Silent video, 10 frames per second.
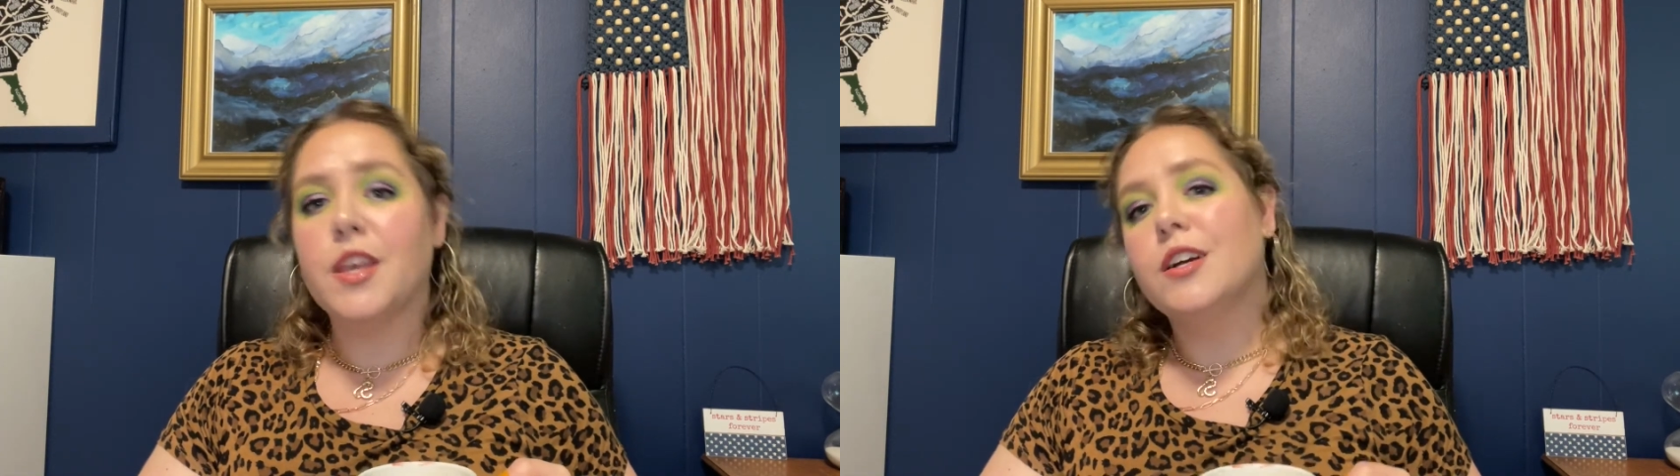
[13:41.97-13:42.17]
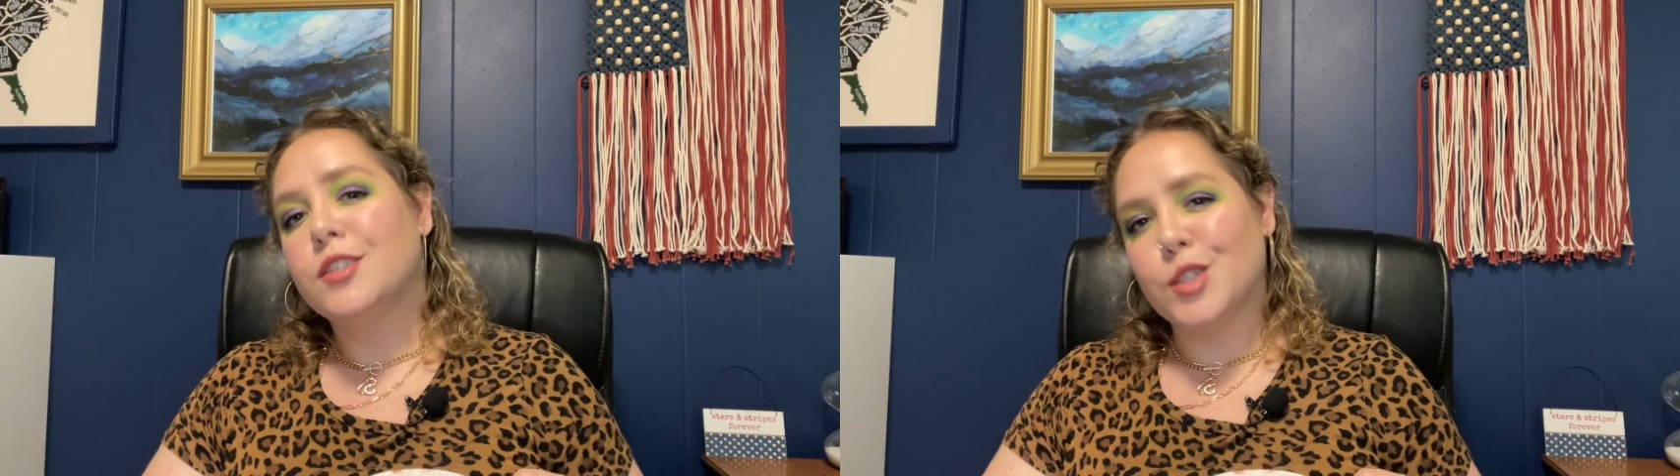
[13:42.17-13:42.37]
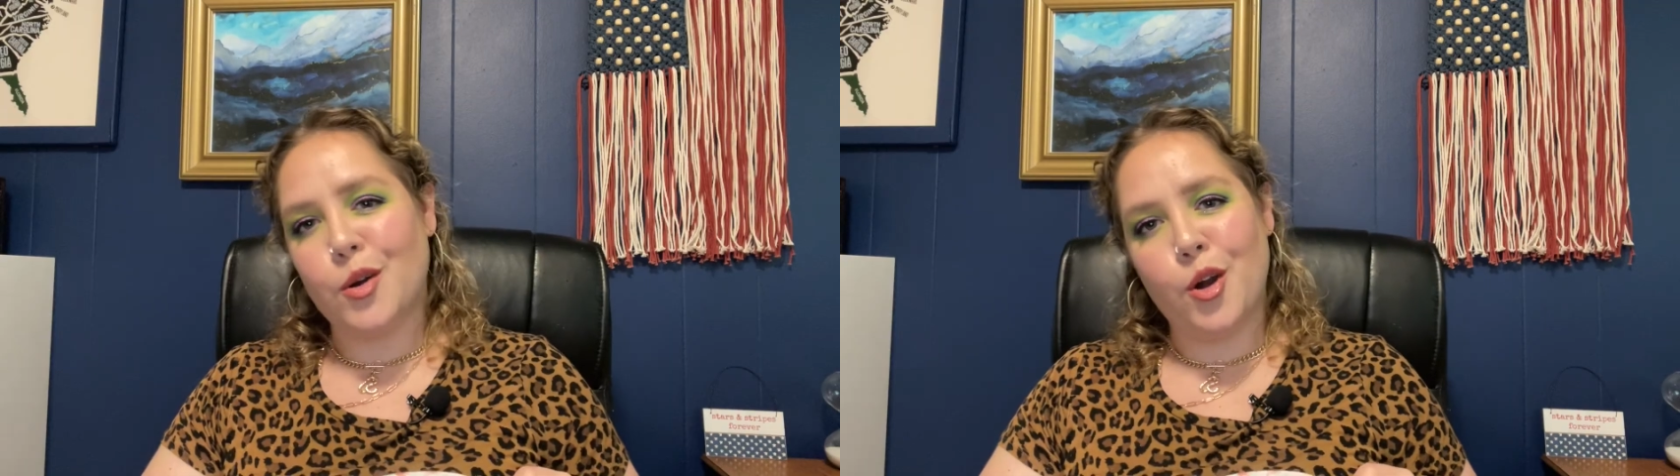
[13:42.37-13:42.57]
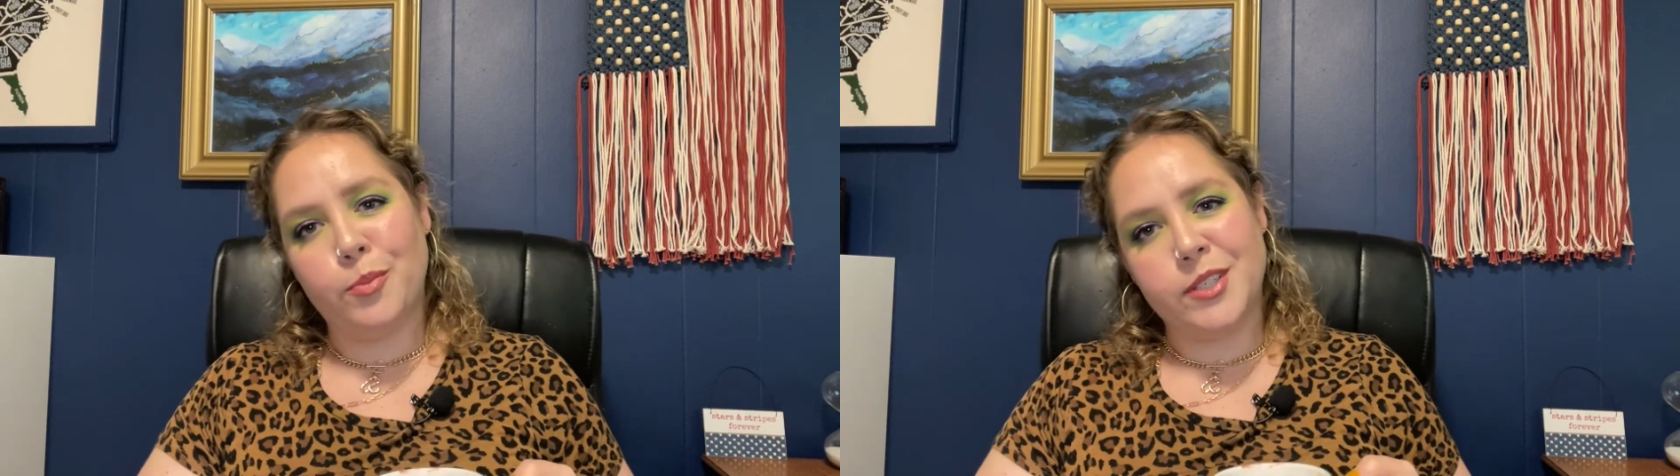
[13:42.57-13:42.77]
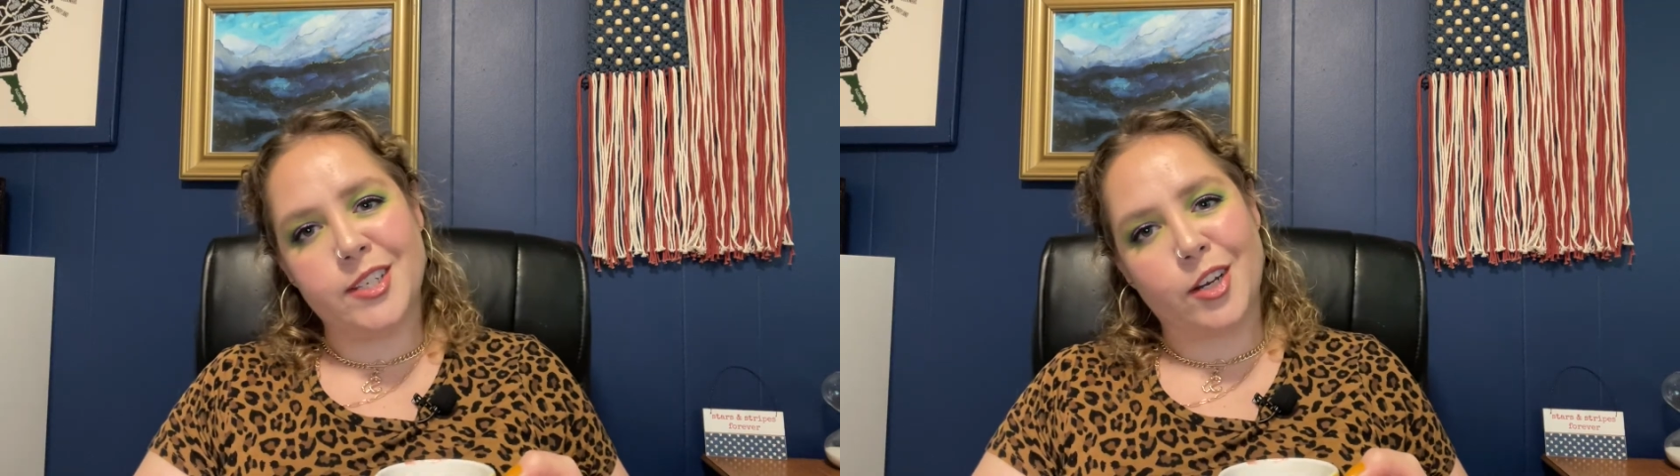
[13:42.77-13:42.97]
so I hope you
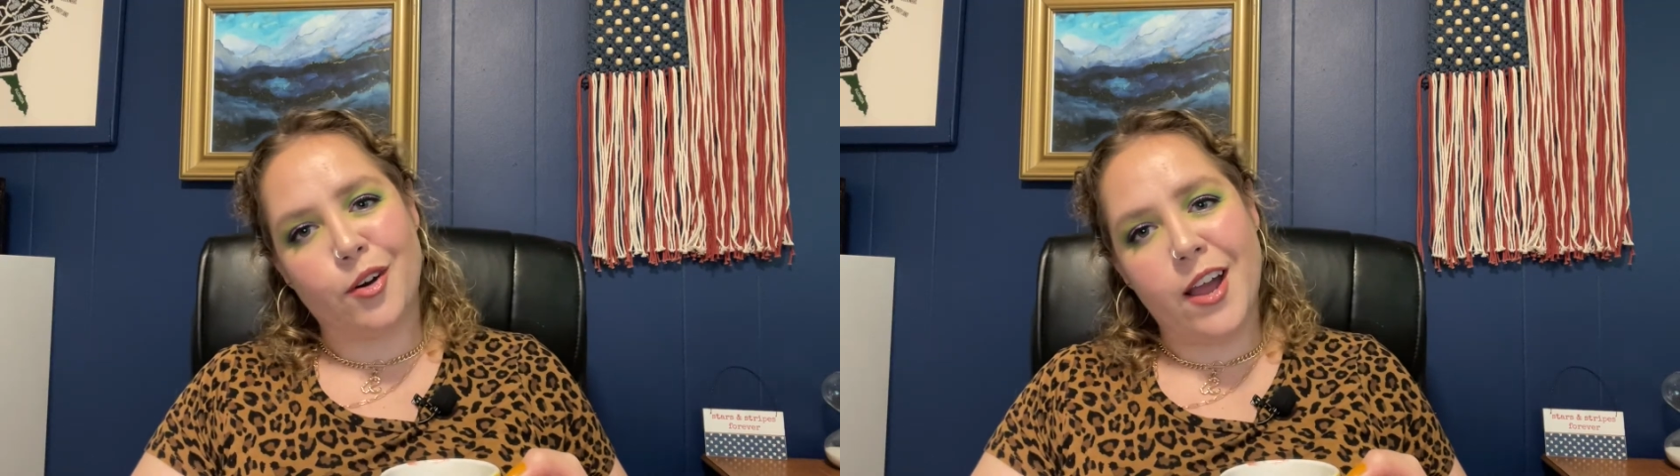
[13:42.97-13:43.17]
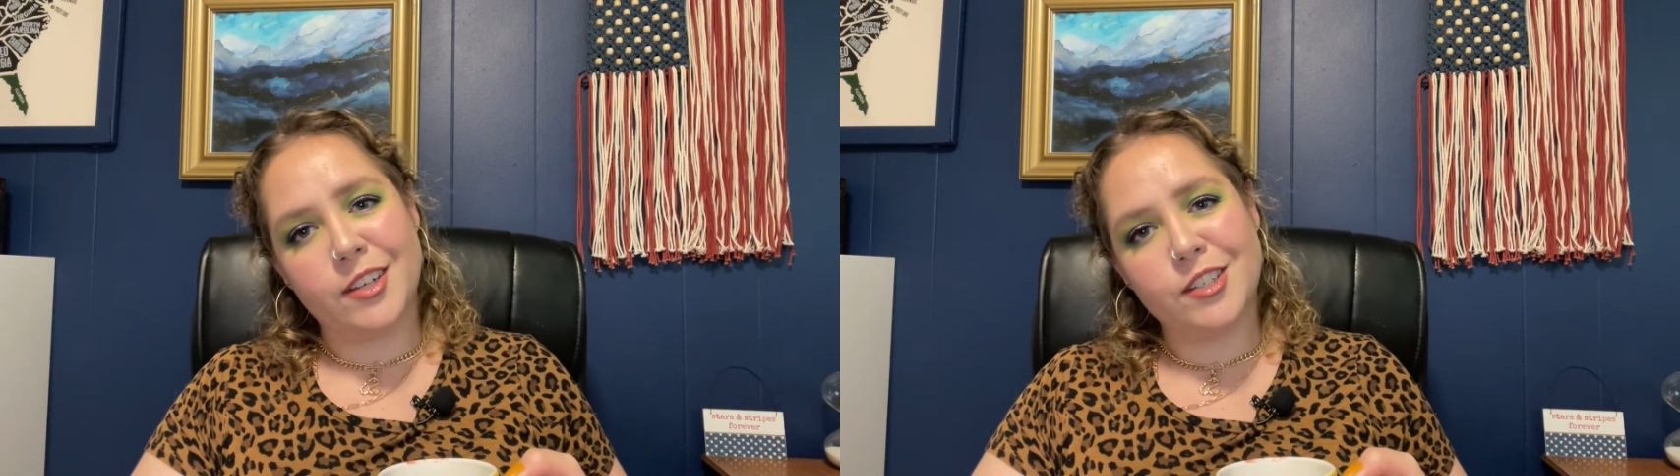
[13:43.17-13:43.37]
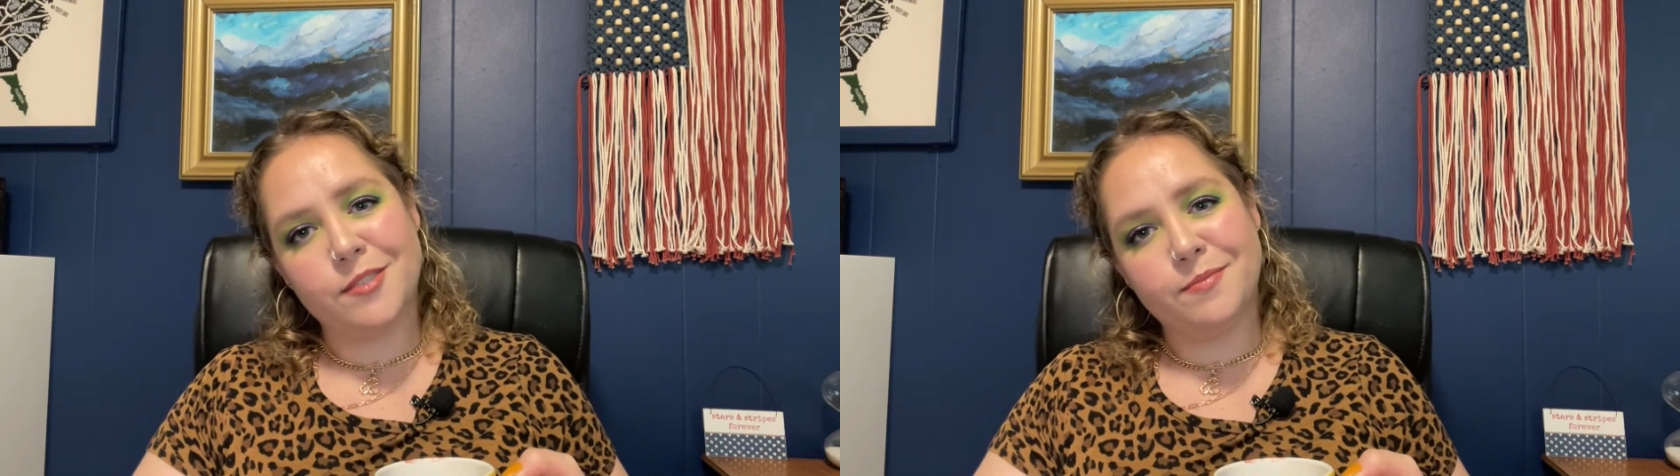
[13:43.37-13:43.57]
stick around.